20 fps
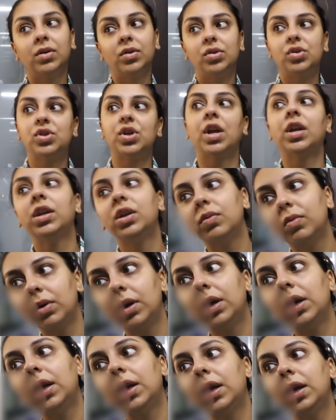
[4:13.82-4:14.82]

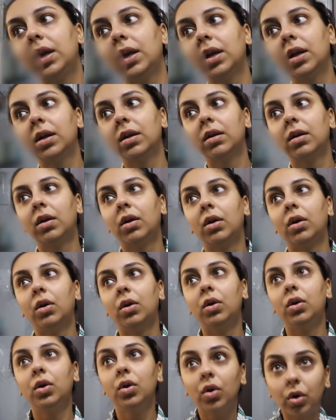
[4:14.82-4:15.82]
genuinely
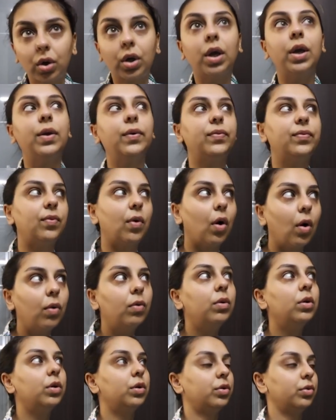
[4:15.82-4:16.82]
looking
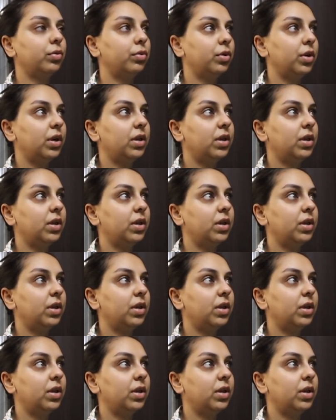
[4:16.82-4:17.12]
forward to.